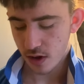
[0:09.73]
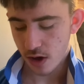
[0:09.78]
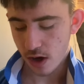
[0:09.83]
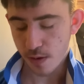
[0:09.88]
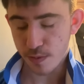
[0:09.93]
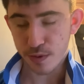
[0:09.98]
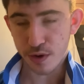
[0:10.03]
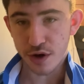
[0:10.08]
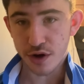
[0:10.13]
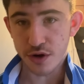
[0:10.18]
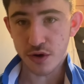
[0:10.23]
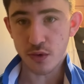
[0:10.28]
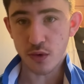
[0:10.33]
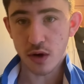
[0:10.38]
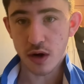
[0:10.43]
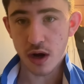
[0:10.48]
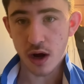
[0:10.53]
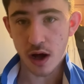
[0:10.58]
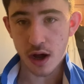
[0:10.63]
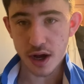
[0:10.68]
i'm going to do
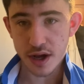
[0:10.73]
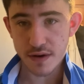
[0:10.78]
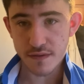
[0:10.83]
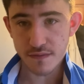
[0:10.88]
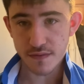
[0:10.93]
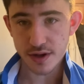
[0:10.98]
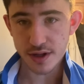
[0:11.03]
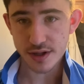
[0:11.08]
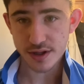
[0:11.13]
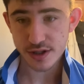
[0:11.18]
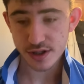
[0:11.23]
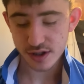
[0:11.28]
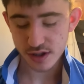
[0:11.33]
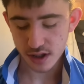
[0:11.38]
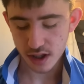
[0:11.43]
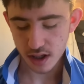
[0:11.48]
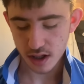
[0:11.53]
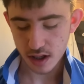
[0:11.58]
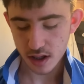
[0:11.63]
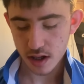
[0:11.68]
client vids
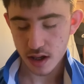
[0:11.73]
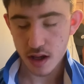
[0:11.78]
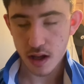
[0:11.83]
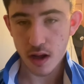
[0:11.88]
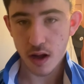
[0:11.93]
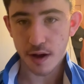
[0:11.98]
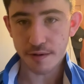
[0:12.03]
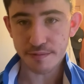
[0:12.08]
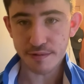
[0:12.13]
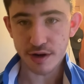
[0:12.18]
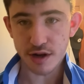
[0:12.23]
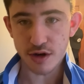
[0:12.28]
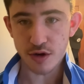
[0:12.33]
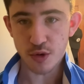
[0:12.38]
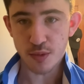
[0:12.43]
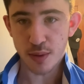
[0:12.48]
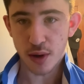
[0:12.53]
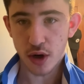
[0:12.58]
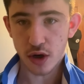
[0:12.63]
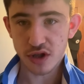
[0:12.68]
i'm going to
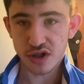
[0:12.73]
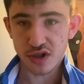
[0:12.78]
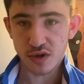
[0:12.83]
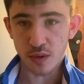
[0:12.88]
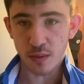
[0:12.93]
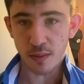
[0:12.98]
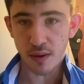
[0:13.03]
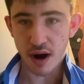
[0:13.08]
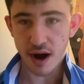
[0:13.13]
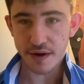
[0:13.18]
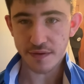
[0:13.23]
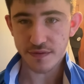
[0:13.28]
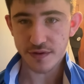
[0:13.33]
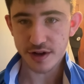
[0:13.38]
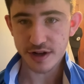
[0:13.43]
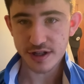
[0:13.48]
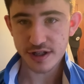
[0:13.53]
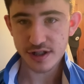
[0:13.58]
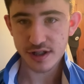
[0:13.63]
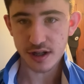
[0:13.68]
do personal brand
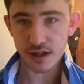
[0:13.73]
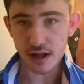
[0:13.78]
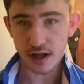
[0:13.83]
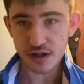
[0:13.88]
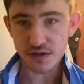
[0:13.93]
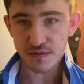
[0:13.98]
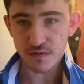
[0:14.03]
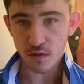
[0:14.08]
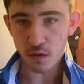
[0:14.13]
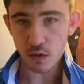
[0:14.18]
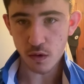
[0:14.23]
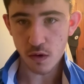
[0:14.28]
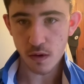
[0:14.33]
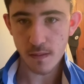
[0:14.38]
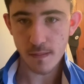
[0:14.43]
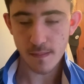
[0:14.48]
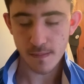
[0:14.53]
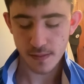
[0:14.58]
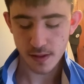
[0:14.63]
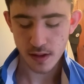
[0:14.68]
vids that's full
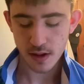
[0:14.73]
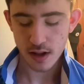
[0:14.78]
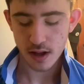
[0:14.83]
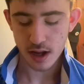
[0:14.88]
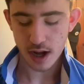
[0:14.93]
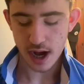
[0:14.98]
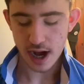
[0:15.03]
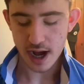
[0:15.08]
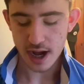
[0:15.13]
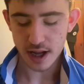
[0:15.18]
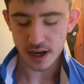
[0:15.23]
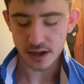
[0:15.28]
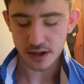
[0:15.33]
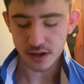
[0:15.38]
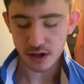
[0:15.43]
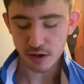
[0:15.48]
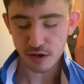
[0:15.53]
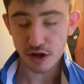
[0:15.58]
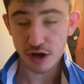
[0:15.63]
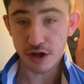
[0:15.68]
and
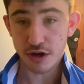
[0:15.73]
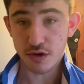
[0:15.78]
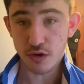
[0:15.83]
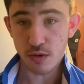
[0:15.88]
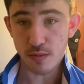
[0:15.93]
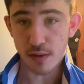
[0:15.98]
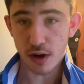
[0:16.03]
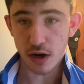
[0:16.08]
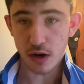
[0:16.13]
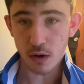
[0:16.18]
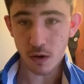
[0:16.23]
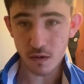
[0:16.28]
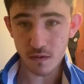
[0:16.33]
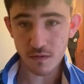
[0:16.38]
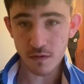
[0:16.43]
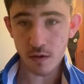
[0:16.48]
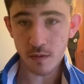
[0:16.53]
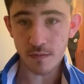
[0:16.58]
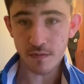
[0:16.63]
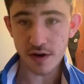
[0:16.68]
i'm going to do my long
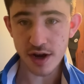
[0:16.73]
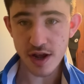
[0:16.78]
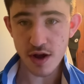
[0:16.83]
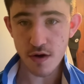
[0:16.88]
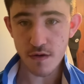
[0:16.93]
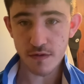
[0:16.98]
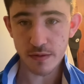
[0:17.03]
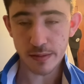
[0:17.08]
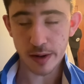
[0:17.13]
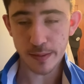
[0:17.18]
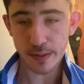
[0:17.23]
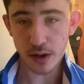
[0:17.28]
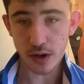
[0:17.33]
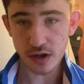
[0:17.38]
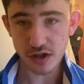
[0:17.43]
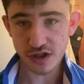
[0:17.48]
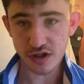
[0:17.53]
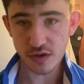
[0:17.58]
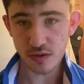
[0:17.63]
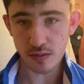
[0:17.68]
form video for my
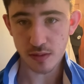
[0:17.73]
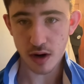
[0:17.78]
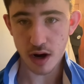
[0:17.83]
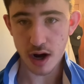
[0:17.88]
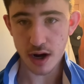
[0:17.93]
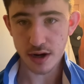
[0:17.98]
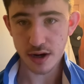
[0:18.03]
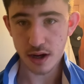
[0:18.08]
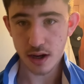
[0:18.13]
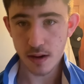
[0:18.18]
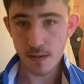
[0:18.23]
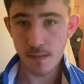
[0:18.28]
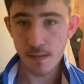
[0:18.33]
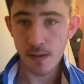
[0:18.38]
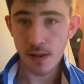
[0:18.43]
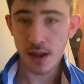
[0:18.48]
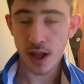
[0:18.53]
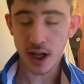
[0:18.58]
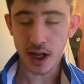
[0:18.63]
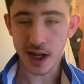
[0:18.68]
personal brand
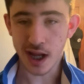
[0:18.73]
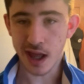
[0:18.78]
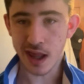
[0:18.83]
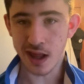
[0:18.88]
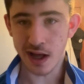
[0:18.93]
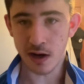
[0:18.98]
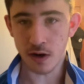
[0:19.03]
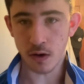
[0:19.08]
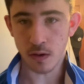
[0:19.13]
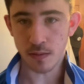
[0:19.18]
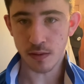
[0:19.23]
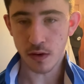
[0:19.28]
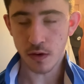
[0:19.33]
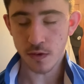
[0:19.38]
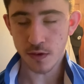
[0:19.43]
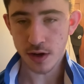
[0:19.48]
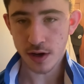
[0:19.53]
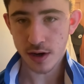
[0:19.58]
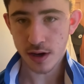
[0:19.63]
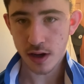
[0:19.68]
and get that
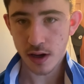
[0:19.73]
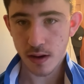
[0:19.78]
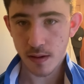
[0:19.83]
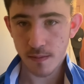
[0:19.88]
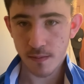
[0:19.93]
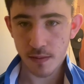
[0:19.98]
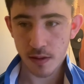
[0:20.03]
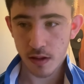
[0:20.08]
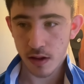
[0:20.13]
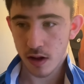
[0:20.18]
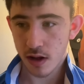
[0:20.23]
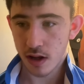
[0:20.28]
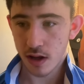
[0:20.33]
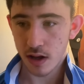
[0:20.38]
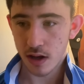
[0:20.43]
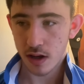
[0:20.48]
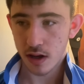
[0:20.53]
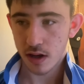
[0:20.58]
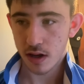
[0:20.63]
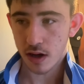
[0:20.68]
uploaded
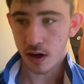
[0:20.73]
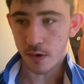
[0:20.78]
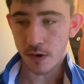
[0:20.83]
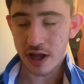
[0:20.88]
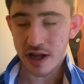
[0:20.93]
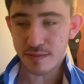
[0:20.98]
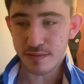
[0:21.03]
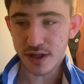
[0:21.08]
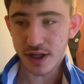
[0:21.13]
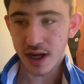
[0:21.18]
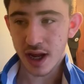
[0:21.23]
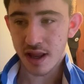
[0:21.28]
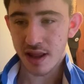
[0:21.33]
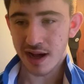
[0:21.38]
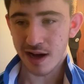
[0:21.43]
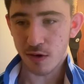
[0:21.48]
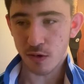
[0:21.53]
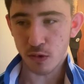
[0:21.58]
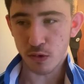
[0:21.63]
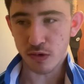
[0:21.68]
i'll aim to get
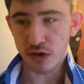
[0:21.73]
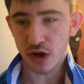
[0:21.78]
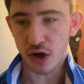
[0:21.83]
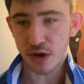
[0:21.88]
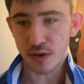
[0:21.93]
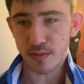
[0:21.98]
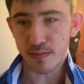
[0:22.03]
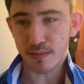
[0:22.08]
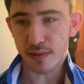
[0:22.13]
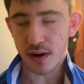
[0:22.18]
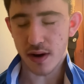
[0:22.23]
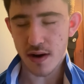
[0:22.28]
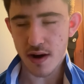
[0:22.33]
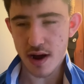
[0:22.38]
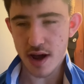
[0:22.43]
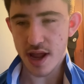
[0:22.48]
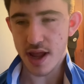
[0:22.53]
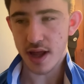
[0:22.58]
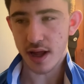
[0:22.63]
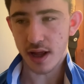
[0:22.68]
that all done
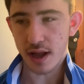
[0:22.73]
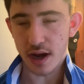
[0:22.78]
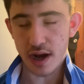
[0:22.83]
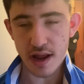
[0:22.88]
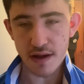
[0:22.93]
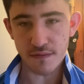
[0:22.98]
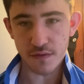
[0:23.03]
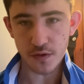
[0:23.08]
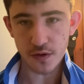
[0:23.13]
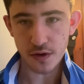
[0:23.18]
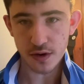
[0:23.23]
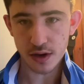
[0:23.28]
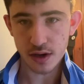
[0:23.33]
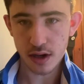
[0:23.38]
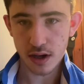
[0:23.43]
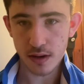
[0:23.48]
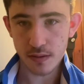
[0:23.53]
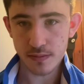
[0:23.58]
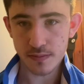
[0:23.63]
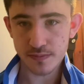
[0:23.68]
by 11
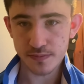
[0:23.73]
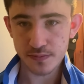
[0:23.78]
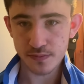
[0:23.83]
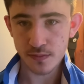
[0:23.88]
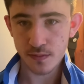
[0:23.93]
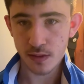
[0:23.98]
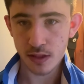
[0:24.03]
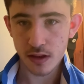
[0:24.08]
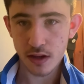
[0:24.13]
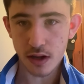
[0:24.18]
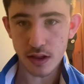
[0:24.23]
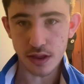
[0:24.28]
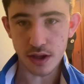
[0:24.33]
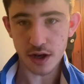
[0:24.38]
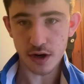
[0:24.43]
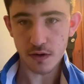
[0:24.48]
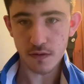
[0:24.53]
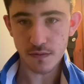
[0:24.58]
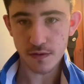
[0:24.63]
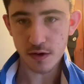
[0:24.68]
and
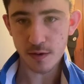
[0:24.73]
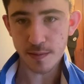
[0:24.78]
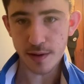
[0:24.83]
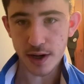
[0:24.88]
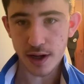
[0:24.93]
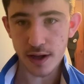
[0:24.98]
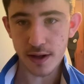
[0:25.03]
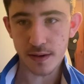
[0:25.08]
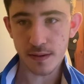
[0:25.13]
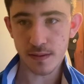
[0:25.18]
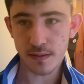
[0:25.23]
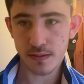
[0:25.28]
then i'll film again